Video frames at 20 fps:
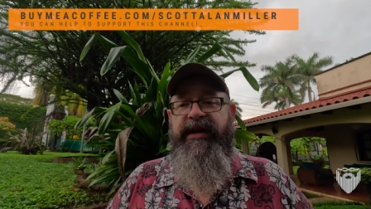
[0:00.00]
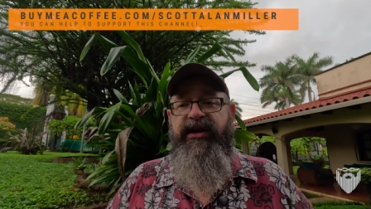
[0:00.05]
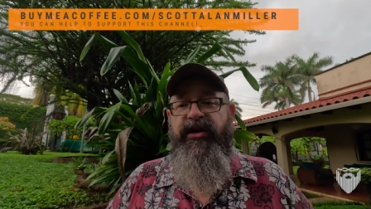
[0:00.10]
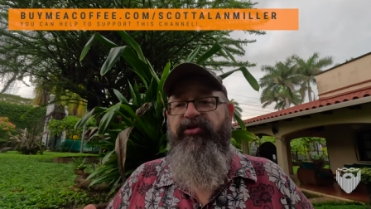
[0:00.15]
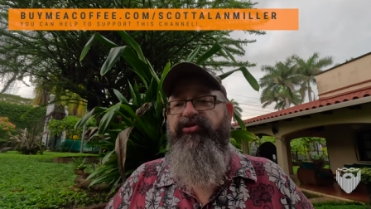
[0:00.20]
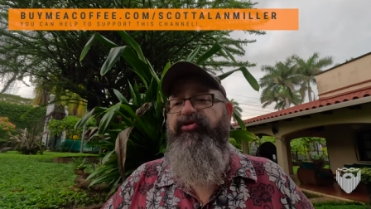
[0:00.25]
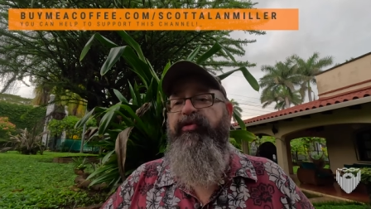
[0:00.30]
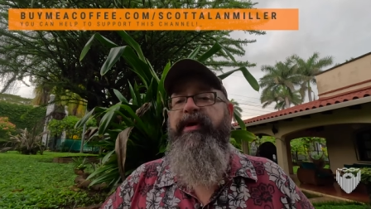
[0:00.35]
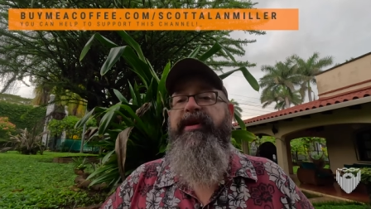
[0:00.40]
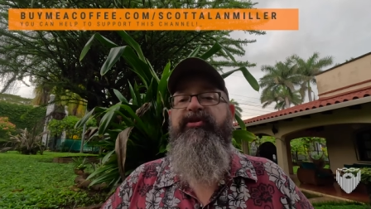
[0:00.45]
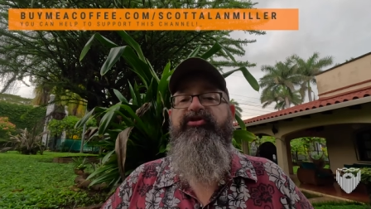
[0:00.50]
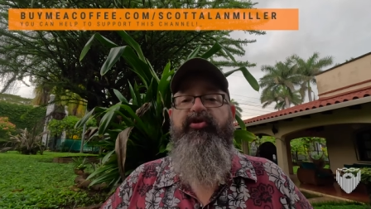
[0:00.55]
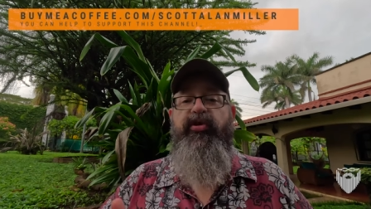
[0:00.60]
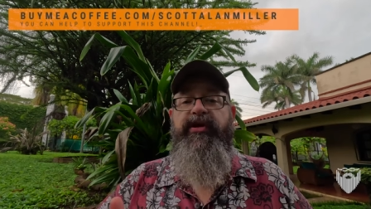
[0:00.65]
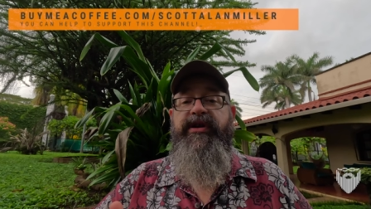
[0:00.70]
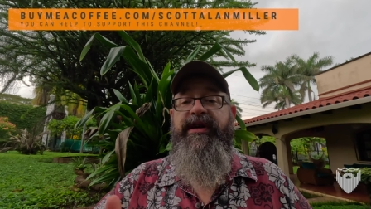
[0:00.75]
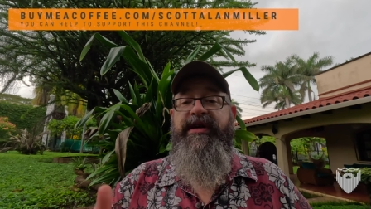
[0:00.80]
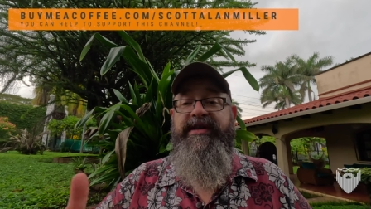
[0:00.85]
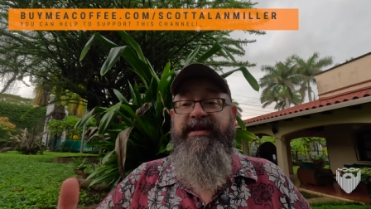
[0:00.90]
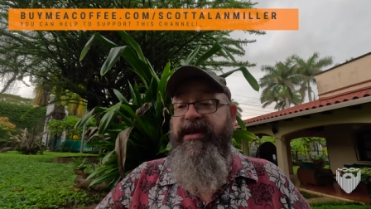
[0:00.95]
Costa Rica is going
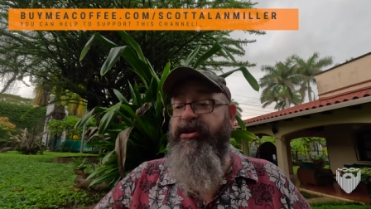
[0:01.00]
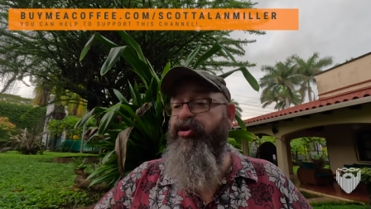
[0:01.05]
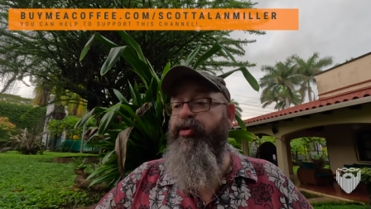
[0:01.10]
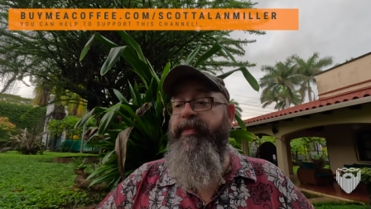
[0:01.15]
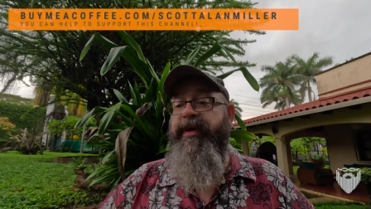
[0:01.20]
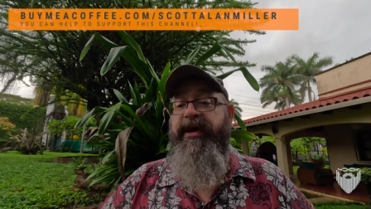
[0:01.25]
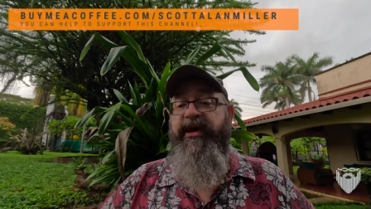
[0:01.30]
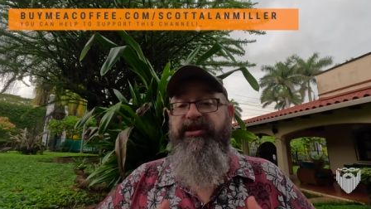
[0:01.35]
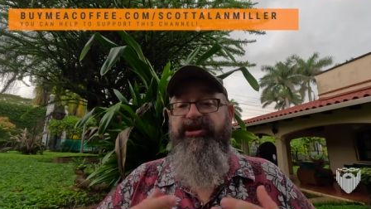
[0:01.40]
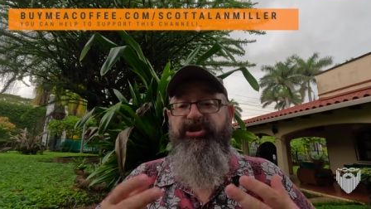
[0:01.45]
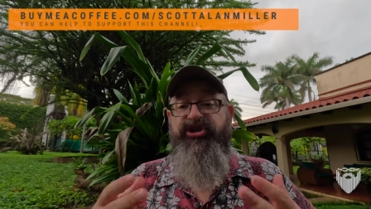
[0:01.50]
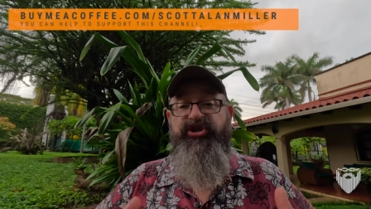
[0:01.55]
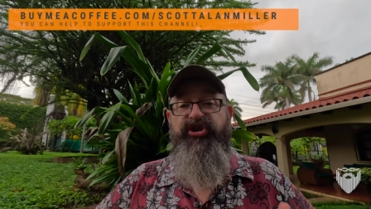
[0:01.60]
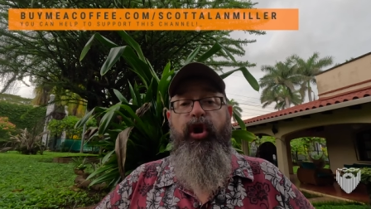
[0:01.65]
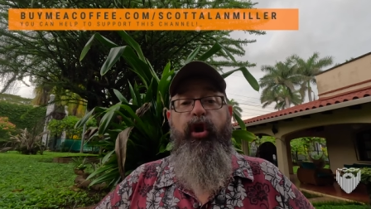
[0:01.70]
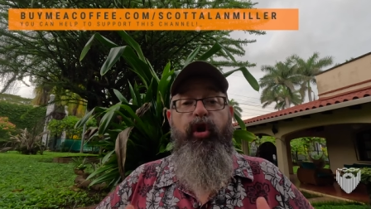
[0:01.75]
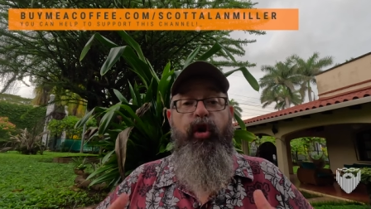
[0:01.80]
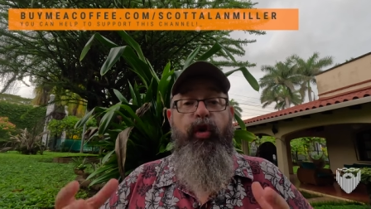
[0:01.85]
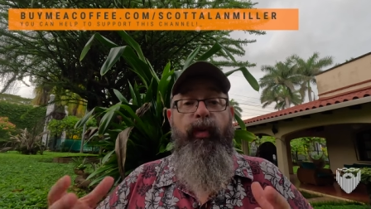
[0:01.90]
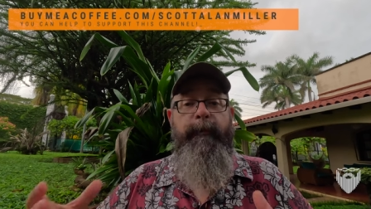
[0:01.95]
to continue because
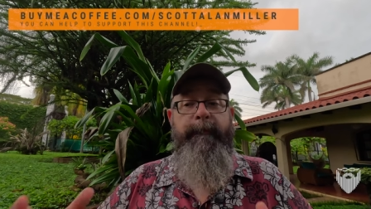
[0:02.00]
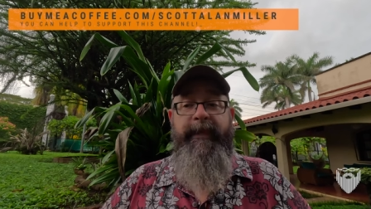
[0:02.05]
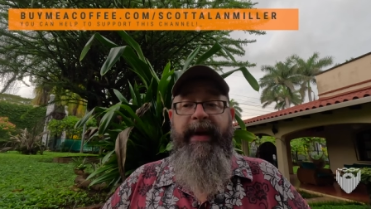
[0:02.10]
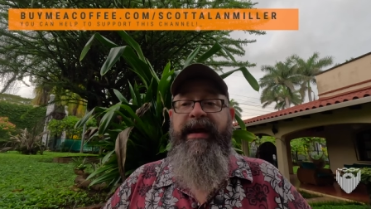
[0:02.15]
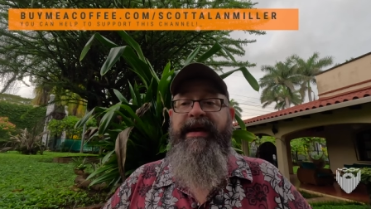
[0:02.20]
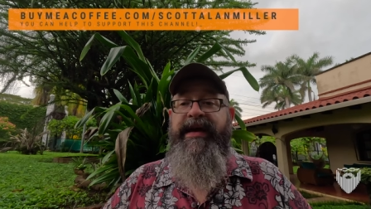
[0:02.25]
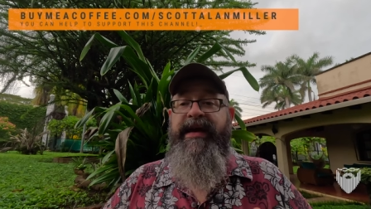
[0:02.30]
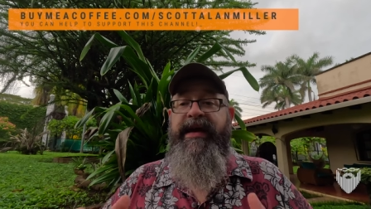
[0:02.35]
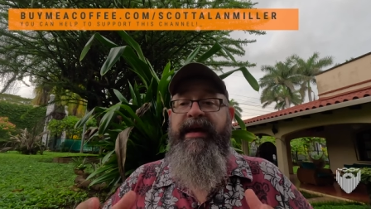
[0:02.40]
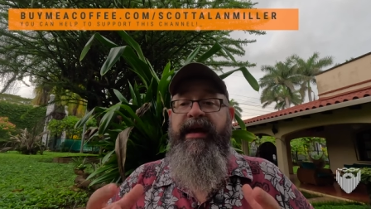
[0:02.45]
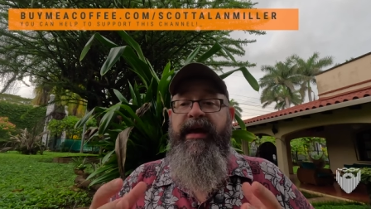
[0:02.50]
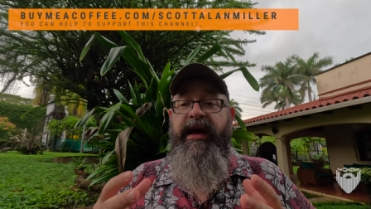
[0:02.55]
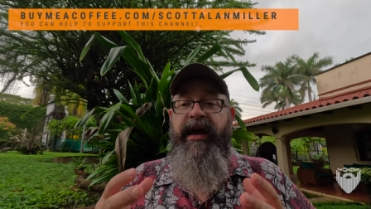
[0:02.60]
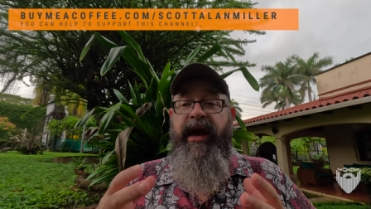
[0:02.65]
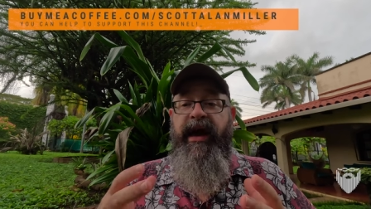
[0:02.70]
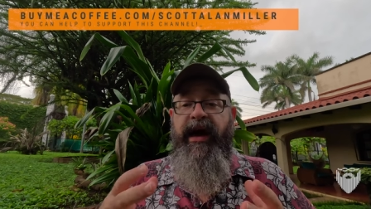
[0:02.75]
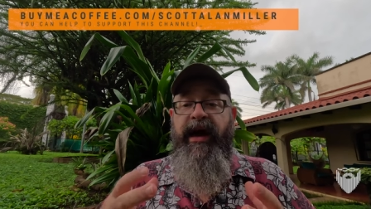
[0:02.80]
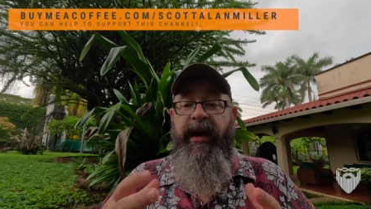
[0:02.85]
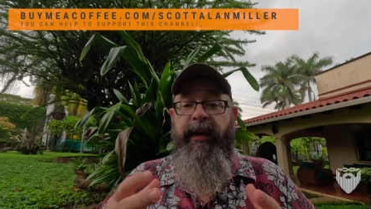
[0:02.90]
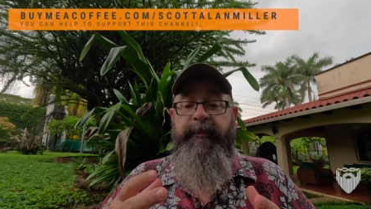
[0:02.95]
so many
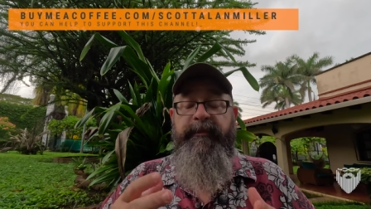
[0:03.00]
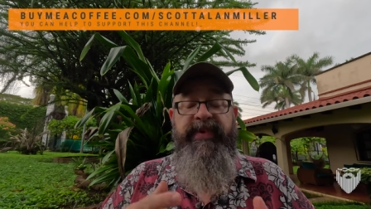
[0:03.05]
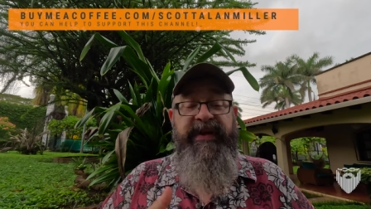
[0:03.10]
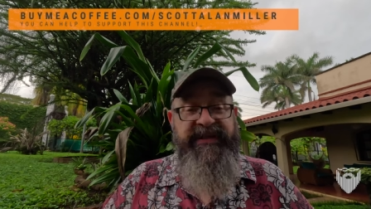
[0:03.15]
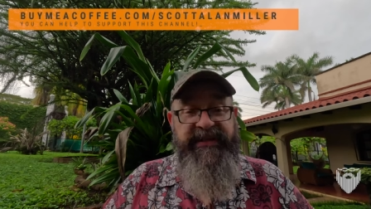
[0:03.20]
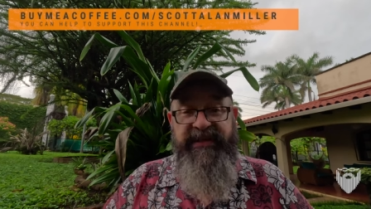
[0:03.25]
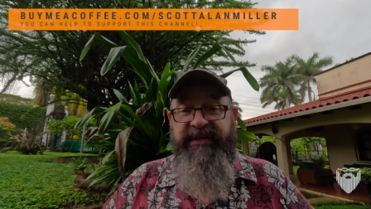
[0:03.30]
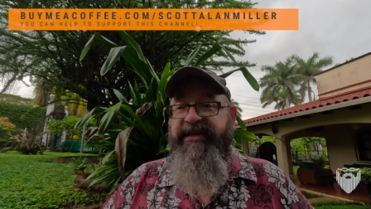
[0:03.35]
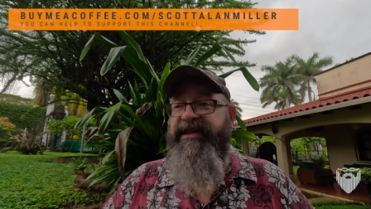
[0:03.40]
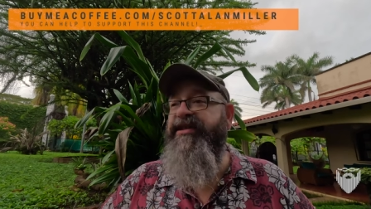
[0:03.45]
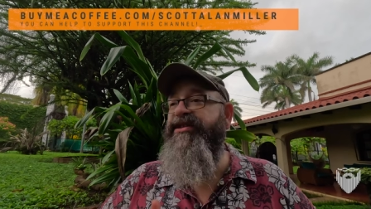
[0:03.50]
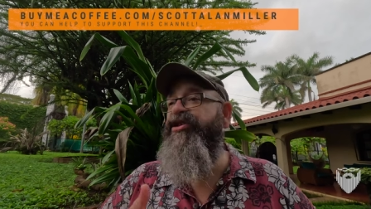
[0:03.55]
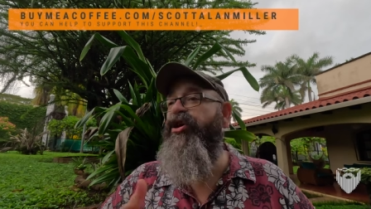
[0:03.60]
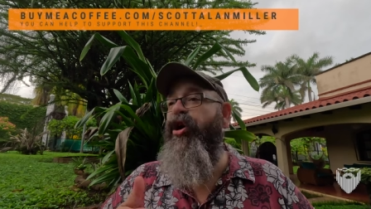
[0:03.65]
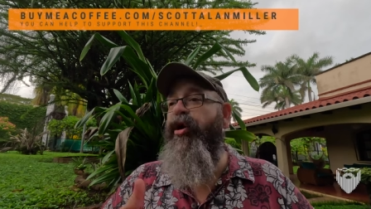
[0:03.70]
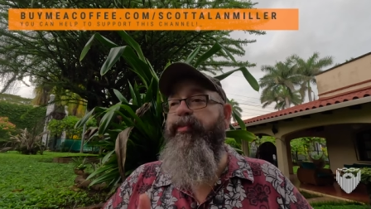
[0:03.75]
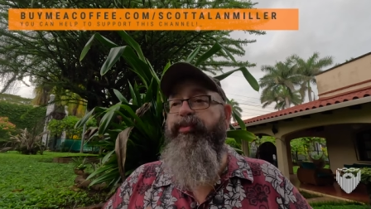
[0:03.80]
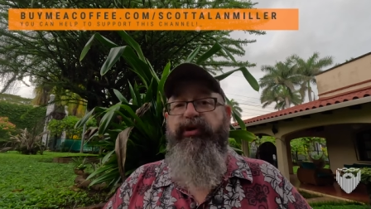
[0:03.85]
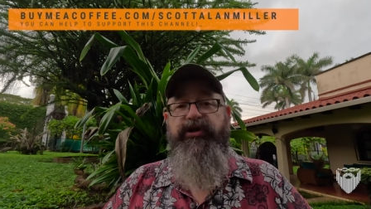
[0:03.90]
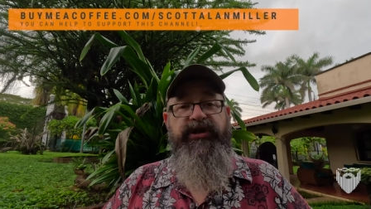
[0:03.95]
uh, businesses
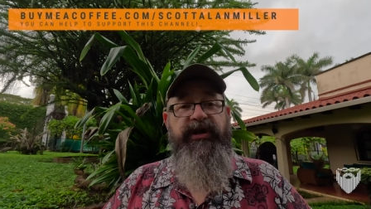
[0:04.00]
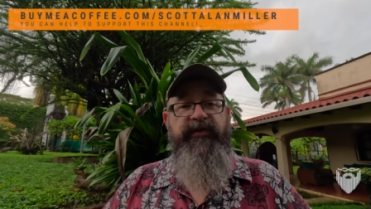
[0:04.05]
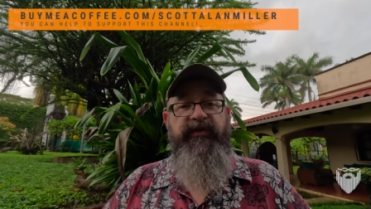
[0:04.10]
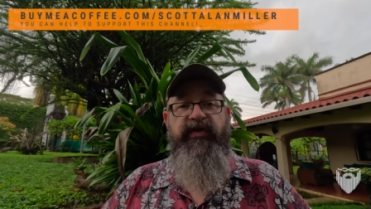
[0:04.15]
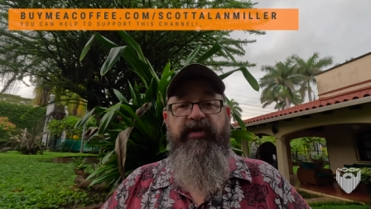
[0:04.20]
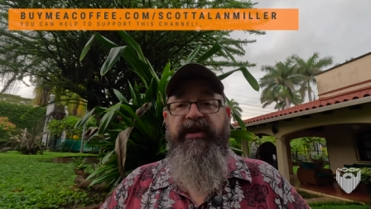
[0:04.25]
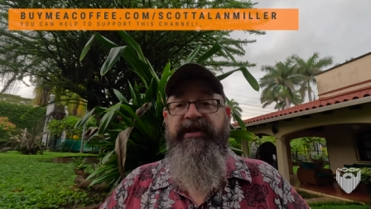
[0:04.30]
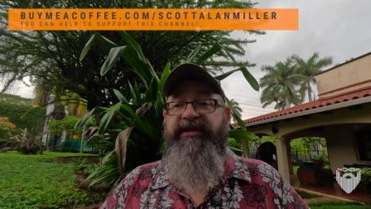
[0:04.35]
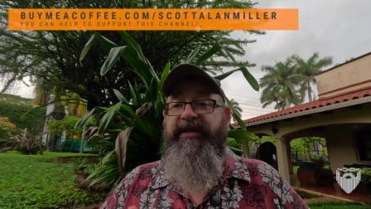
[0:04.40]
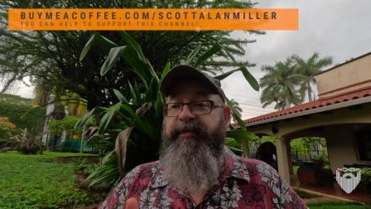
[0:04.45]
are pushing for this.